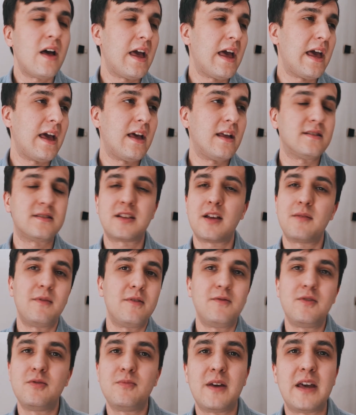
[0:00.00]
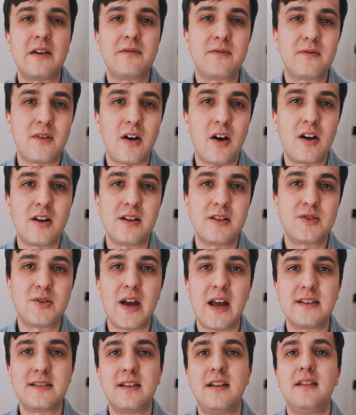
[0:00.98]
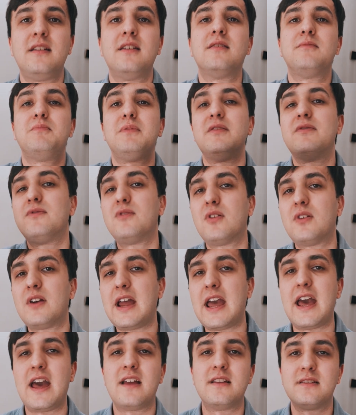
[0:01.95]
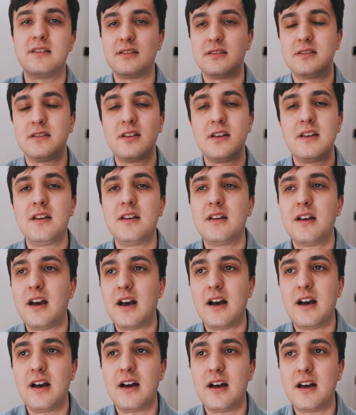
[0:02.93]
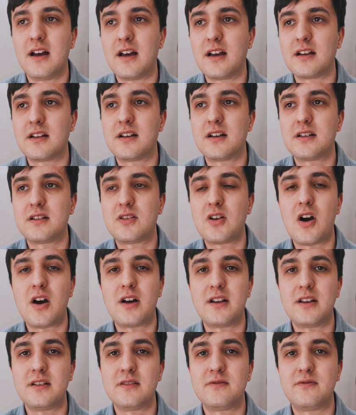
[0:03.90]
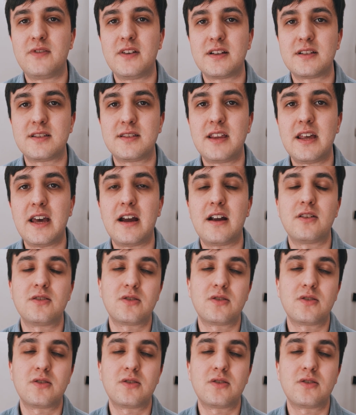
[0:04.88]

And some of you may have already translated beforehand and got it fixed there.